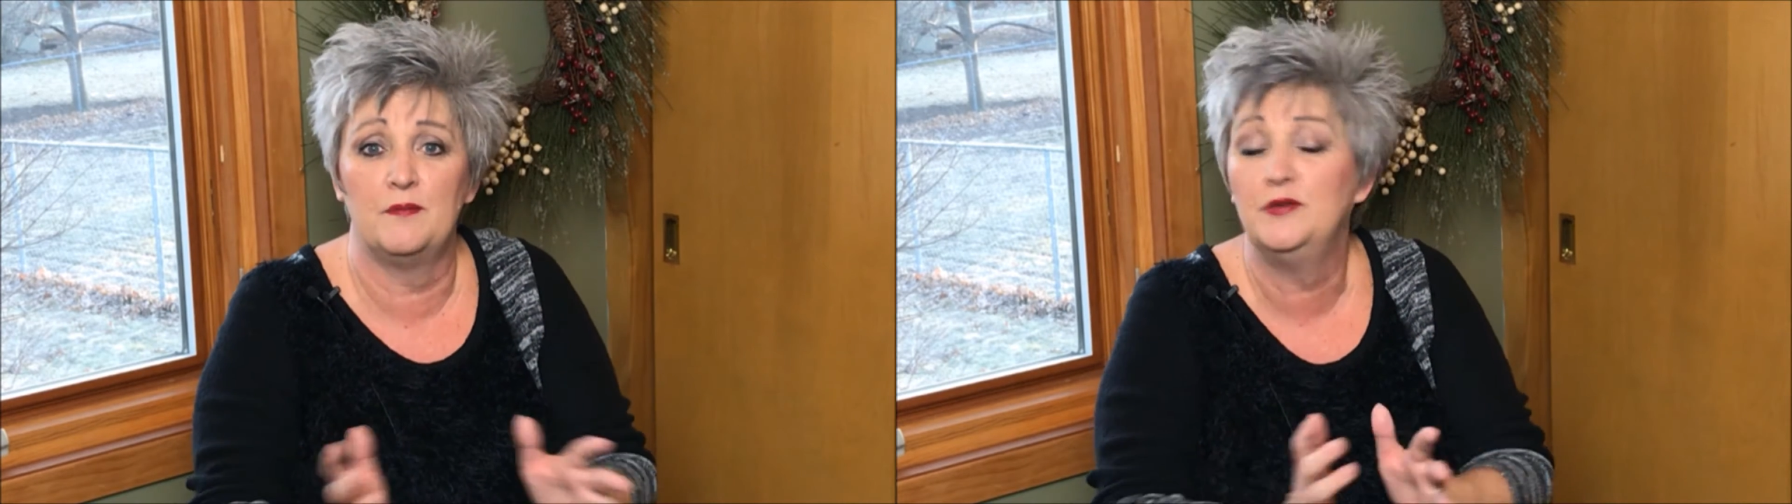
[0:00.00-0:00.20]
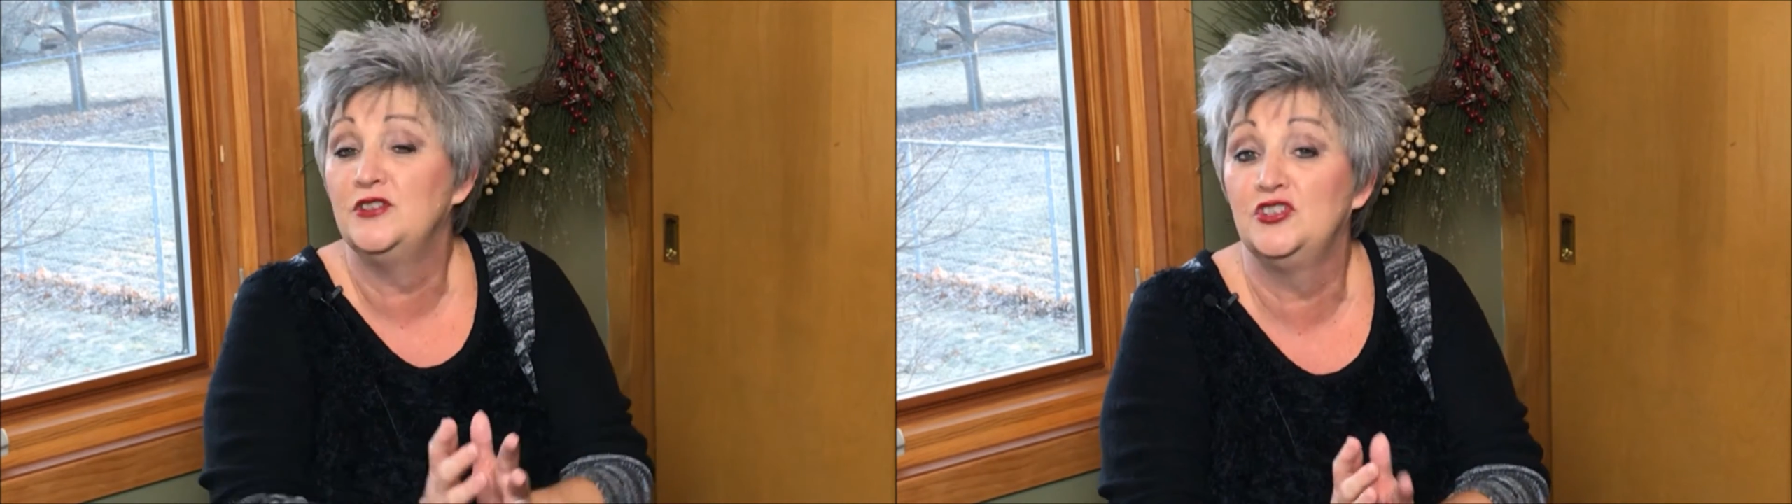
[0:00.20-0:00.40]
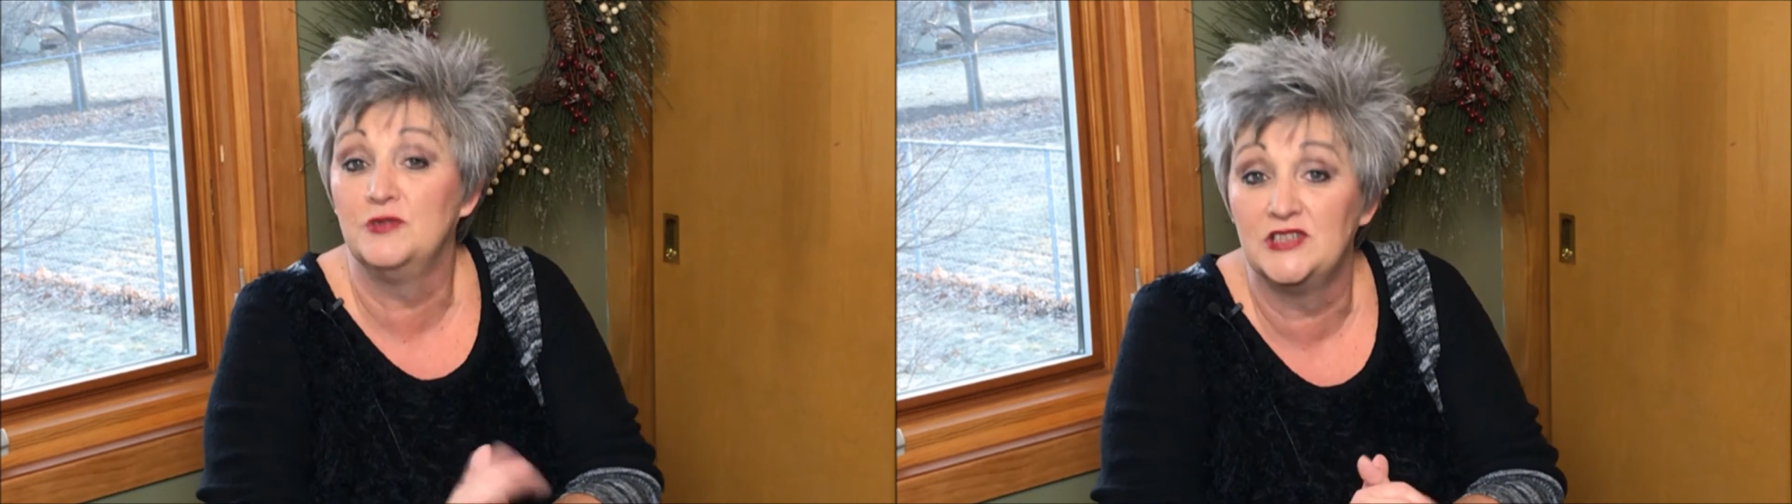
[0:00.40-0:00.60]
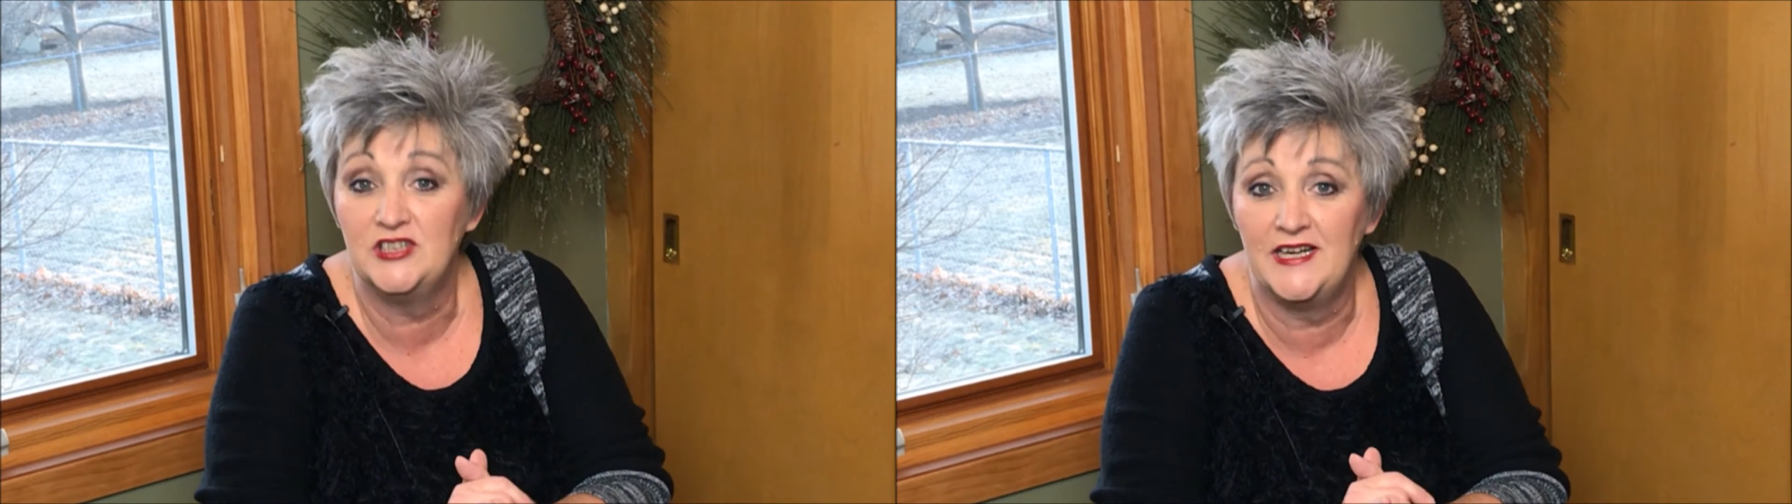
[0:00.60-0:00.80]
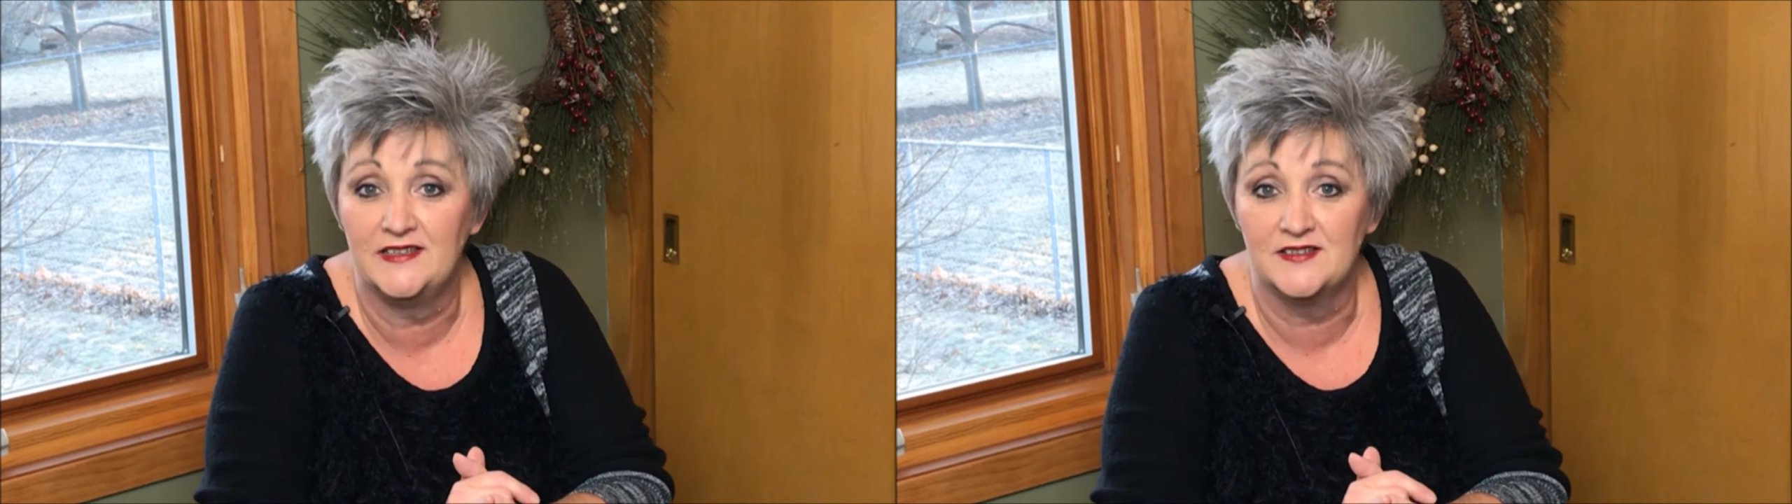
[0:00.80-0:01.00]
it puts you in
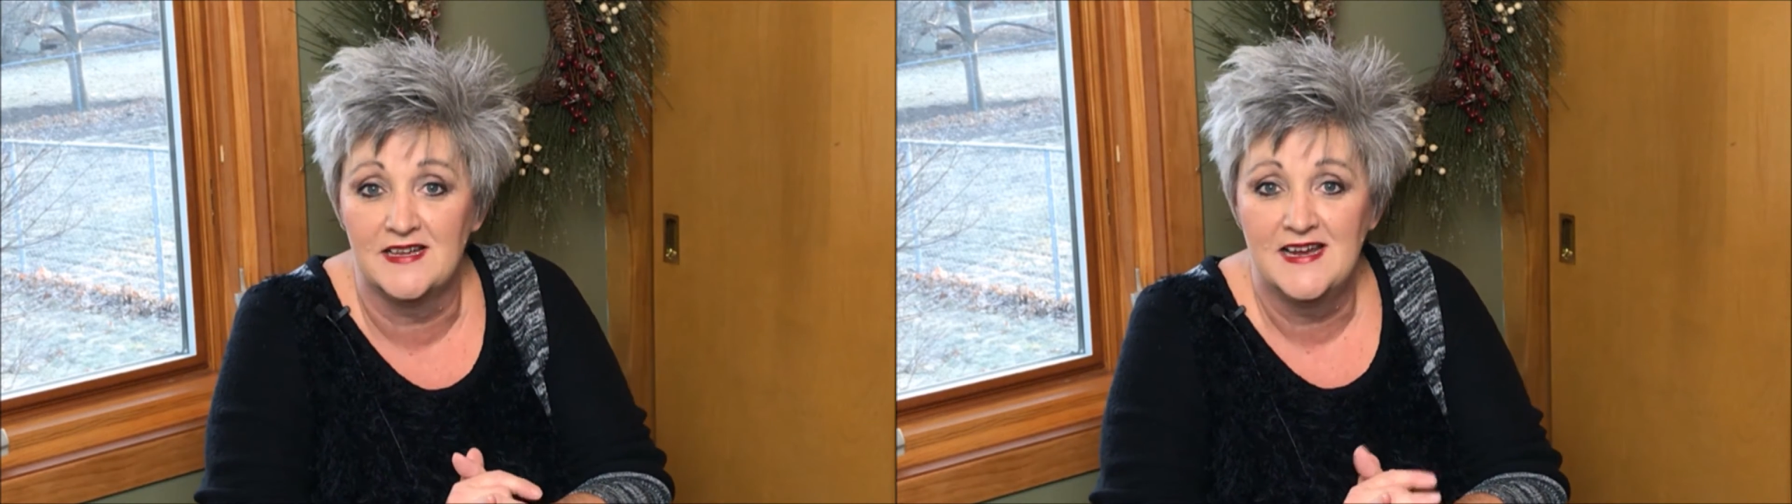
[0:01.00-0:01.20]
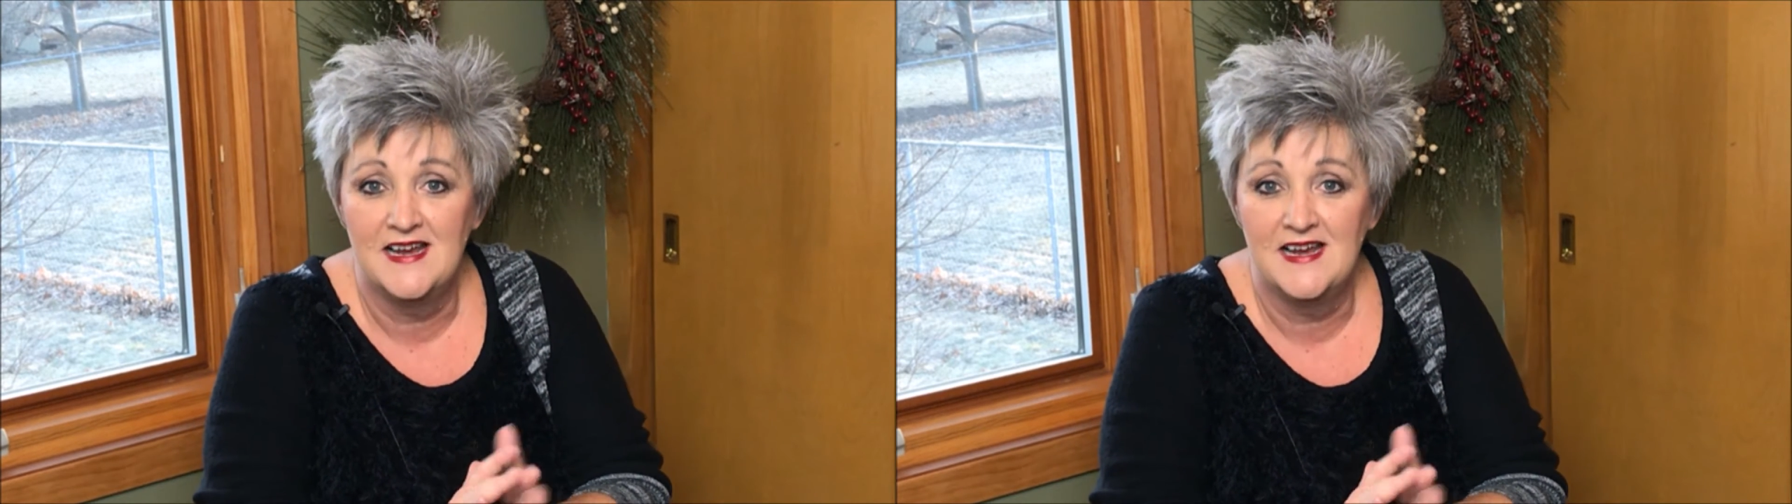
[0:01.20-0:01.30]
chains